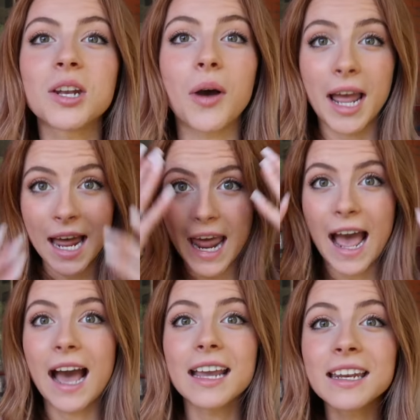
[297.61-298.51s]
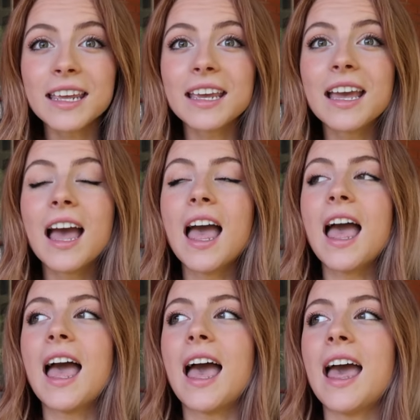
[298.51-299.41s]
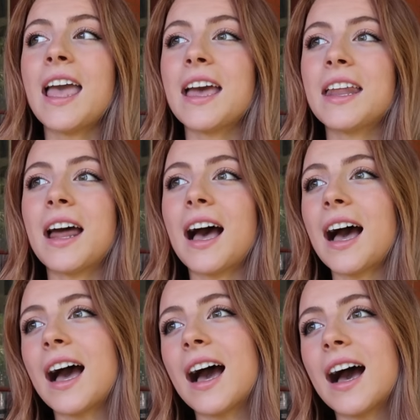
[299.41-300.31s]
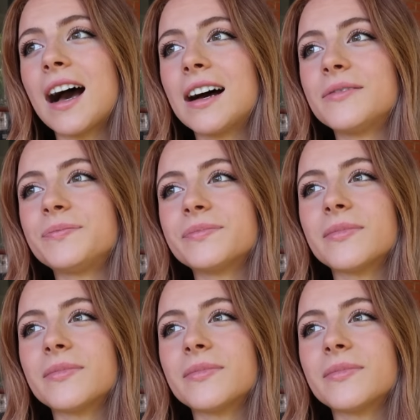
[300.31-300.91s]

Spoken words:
You know, I had acne, and